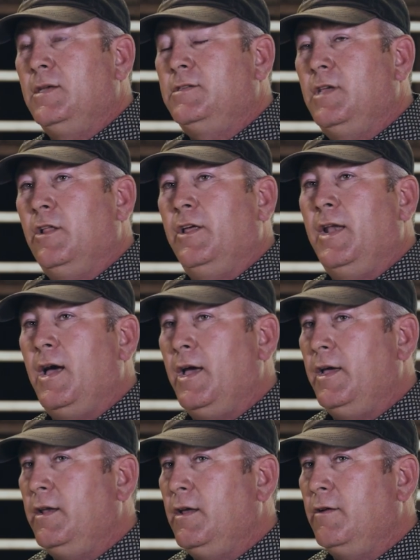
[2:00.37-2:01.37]
selling
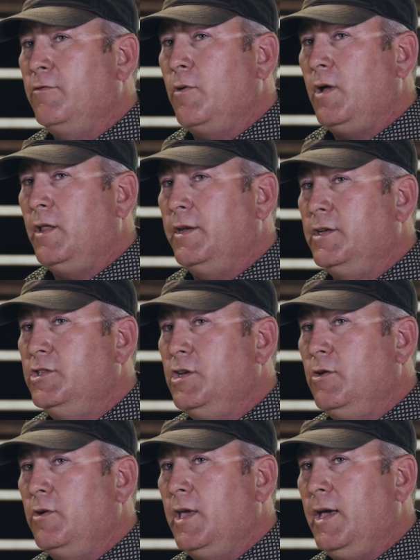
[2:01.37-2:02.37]
high enough quality
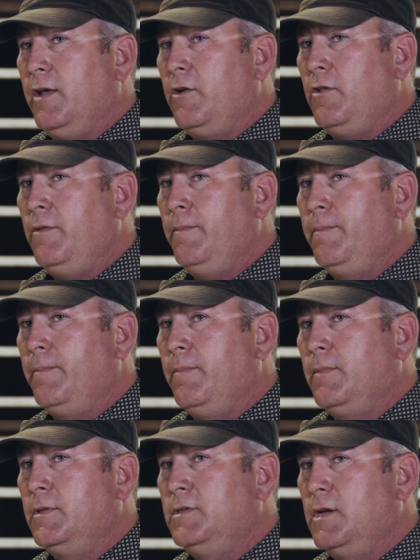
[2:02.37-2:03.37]
show cattle
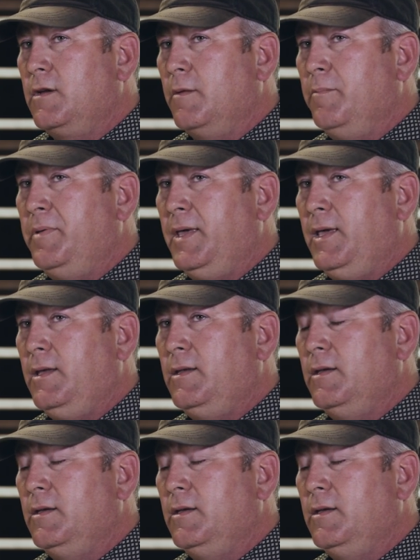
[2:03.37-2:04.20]
to compete